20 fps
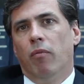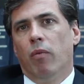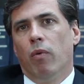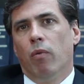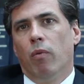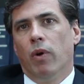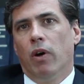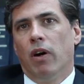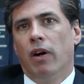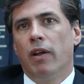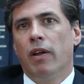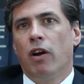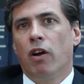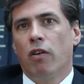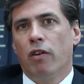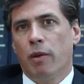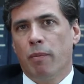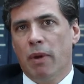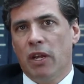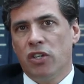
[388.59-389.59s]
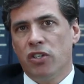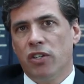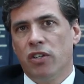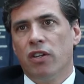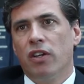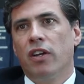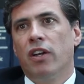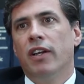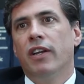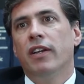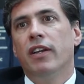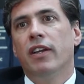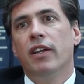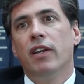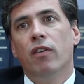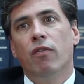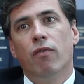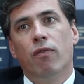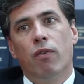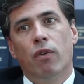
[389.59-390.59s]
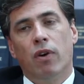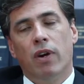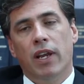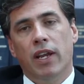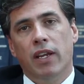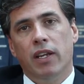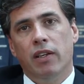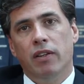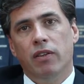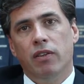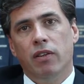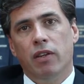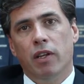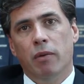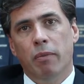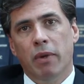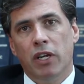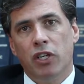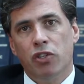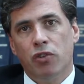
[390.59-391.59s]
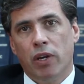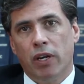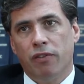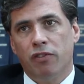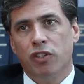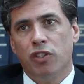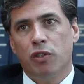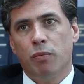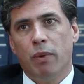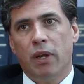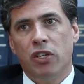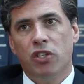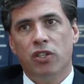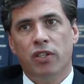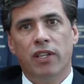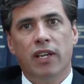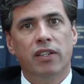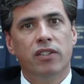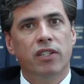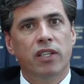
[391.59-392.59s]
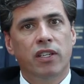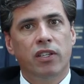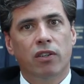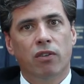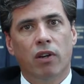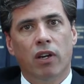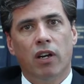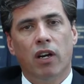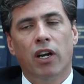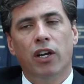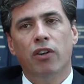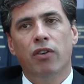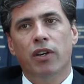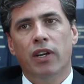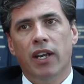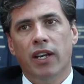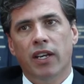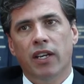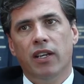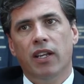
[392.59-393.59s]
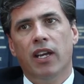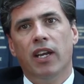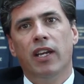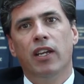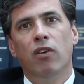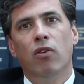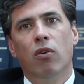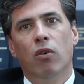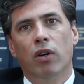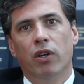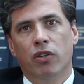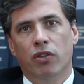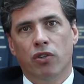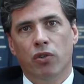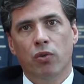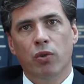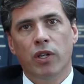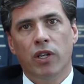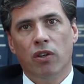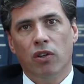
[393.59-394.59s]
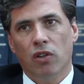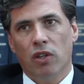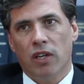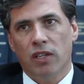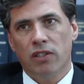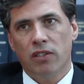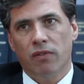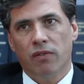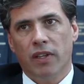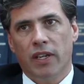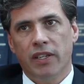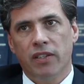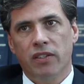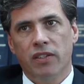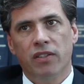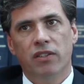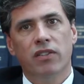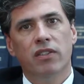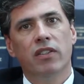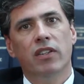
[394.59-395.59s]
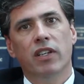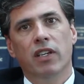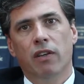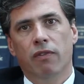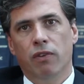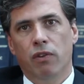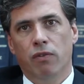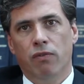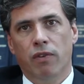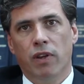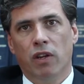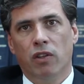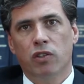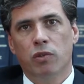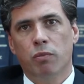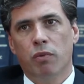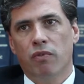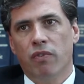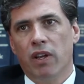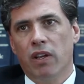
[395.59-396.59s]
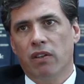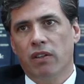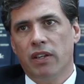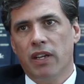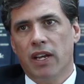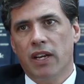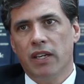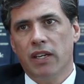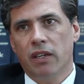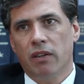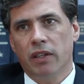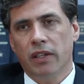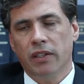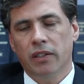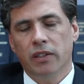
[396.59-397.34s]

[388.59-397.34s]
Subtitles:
Well, I already mentioned for a administrative suspension, that's either a 180-day or a 2-year loss of license if you fail to prevail in that hearing.